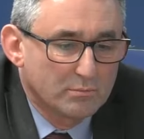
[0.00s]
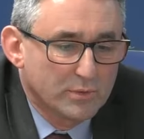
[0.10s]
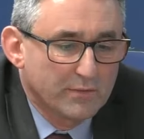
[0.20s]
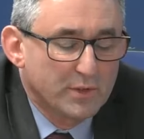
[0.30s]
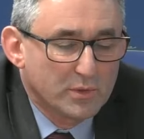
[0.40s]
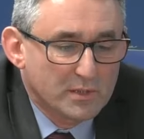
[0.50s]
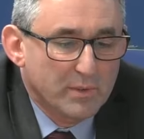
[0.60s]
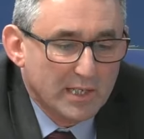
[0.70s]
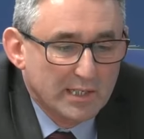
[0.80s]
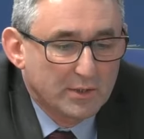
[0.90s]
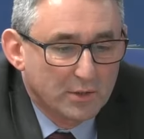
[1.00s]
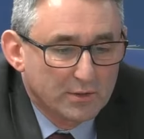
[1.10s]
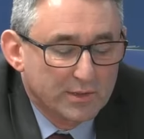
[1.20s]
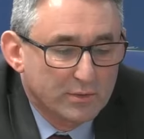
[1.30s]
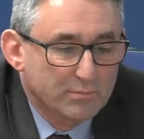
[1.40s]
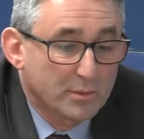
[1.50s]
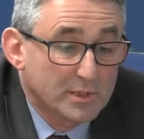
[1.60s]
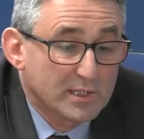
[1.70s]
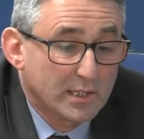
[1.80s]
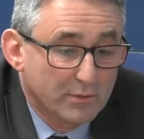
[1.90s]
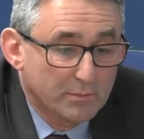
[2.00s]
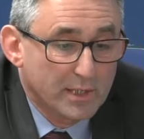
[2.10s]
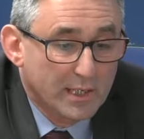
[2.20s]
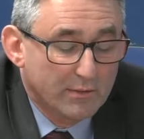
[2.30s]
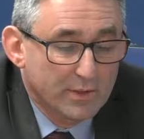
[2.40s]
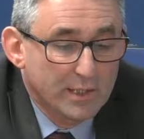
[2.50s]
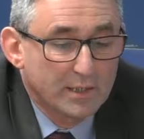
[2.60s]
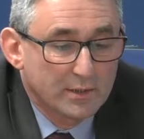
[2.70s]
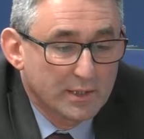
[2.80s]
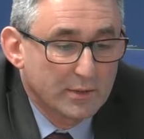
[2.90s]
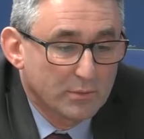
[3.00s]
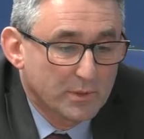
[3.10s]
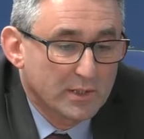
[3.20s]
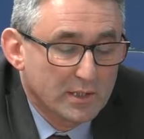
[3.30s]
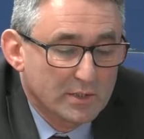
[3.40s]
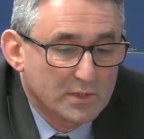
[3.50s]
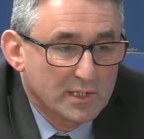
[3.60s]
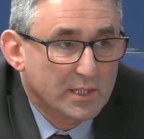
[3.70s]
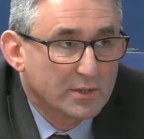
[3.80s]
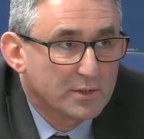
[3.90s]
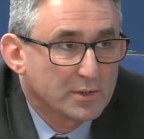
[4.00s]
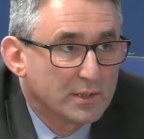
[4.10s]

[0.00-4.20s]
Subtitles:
if there was a pecking order, it would probably start with BRE, and they would be a close second.